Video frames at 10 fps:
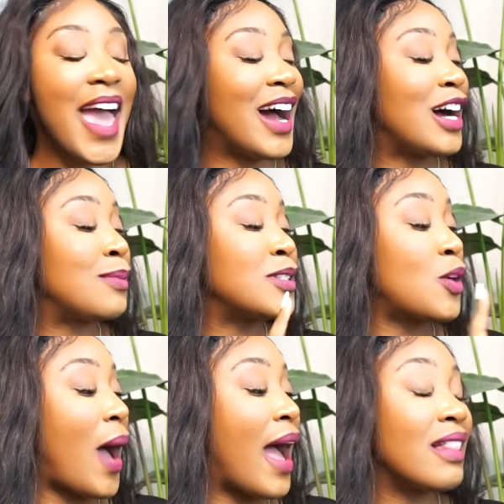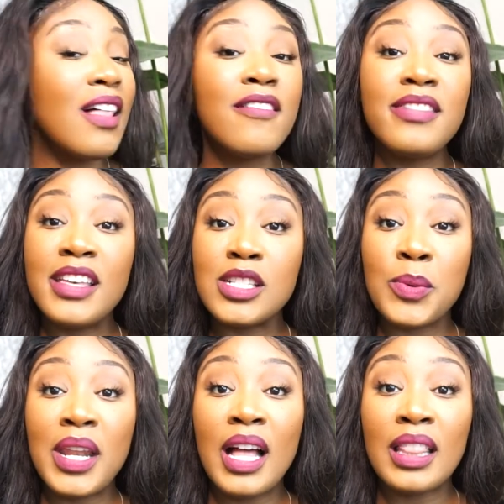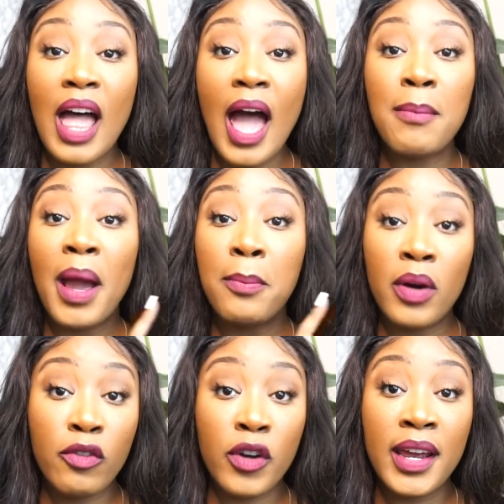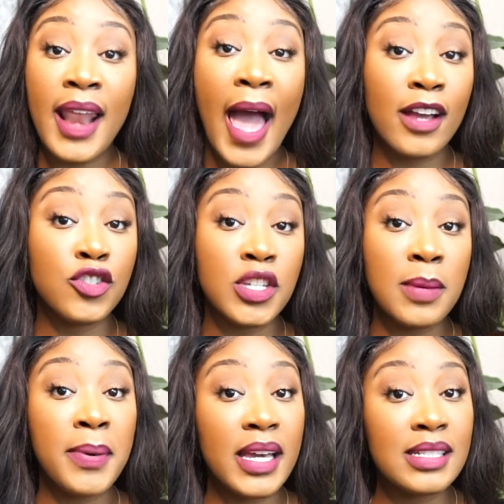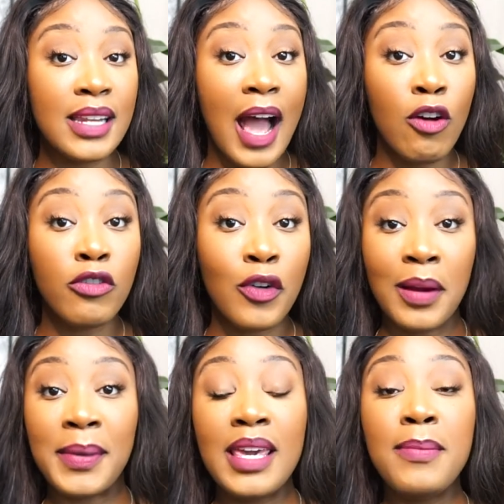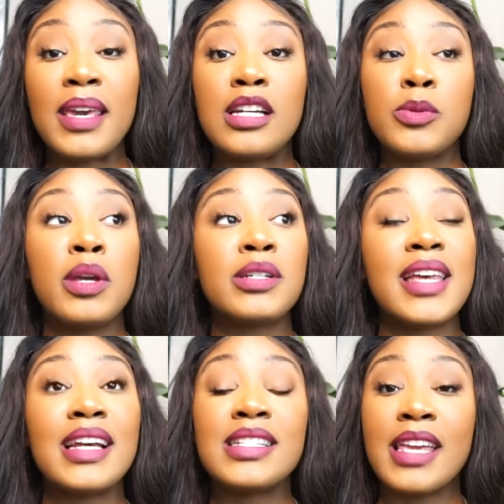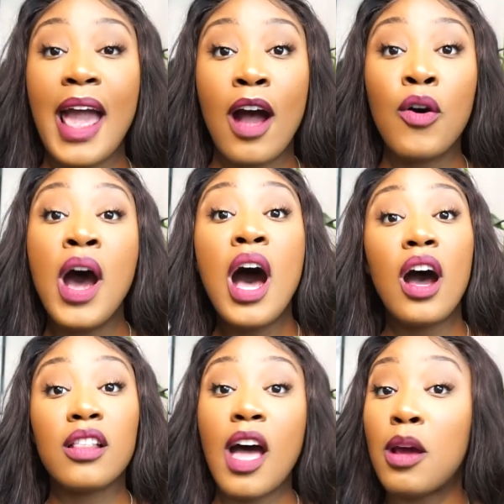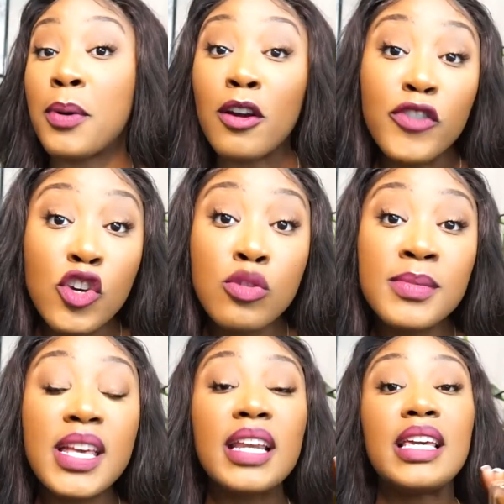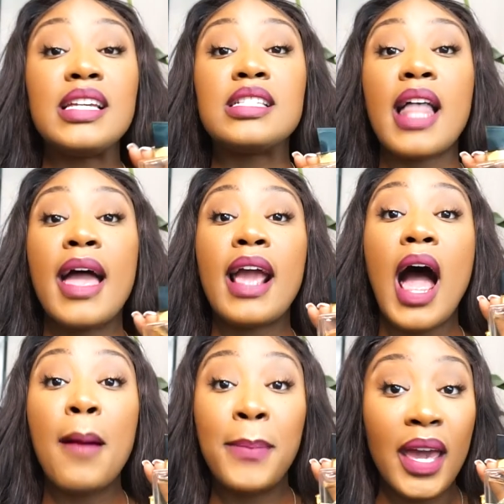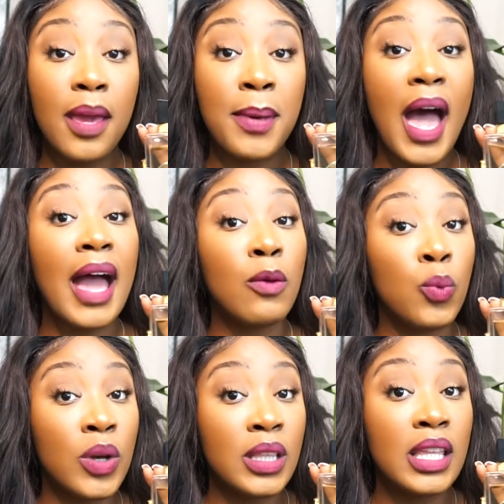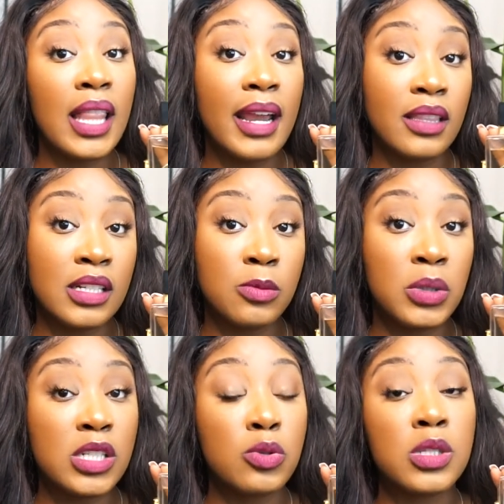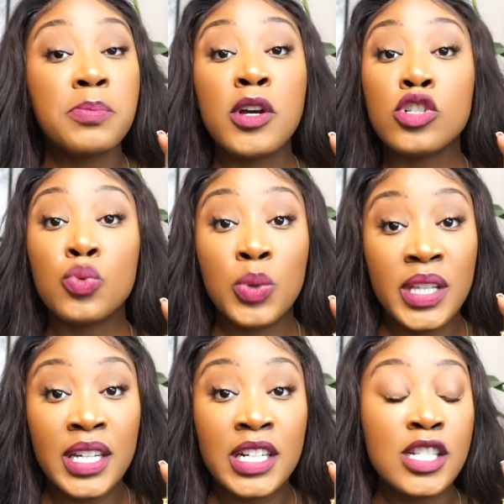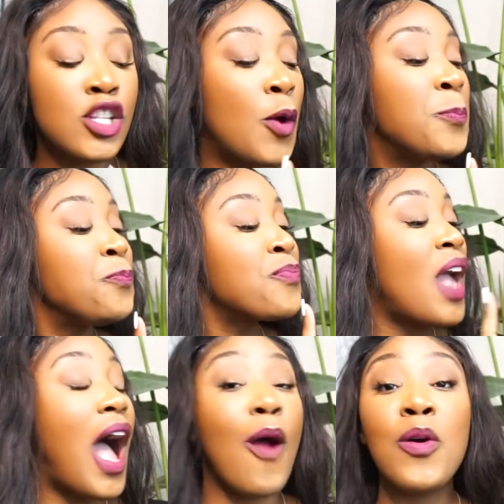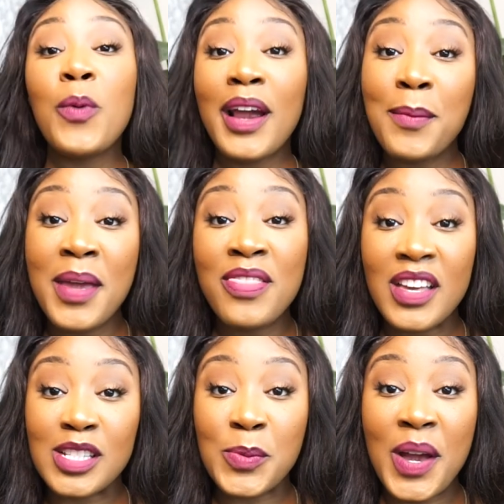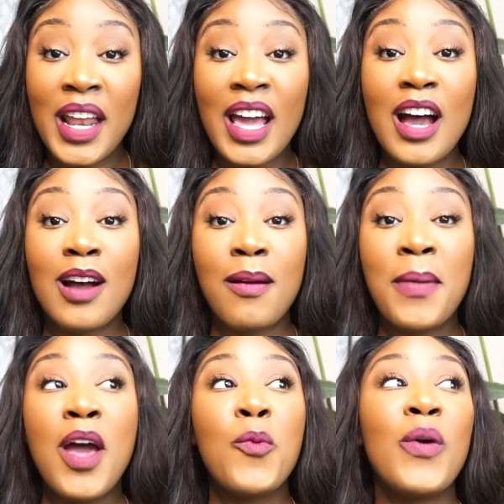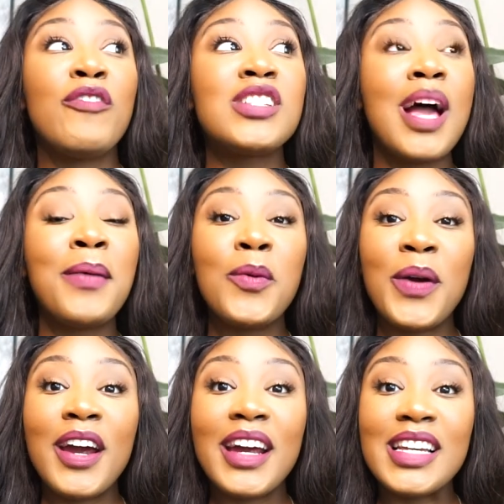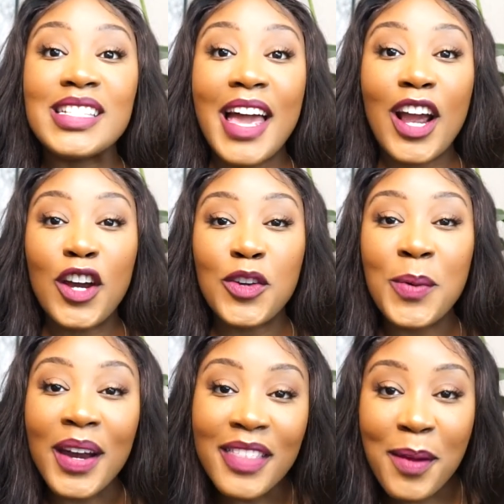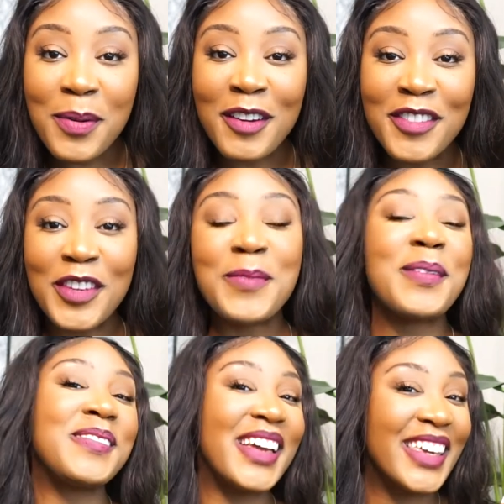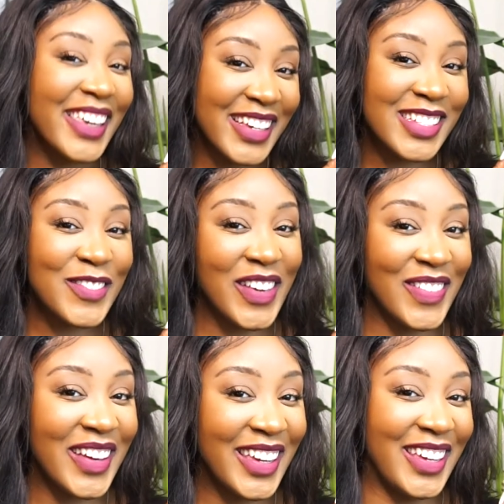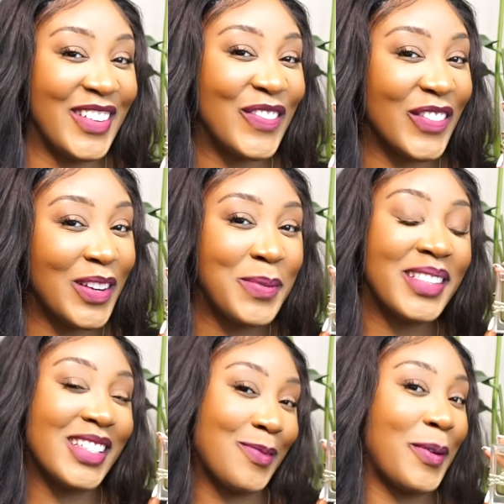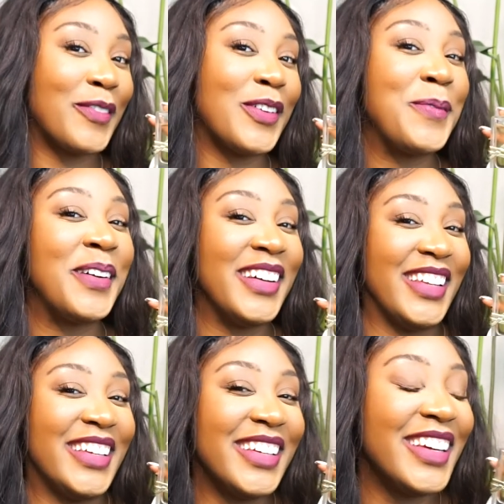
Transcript: Um, so I love this one a lot. My boyfriend actually picked it out for me because we are testing out a lot of perfumes and he's like, babe, I really like this one. This one smells really good. So I would recommend this one. Um, every time I wear it, he's like, are you wearing that perfume? And I'm like, yes, babe, I am. I'm going to put this perfume on.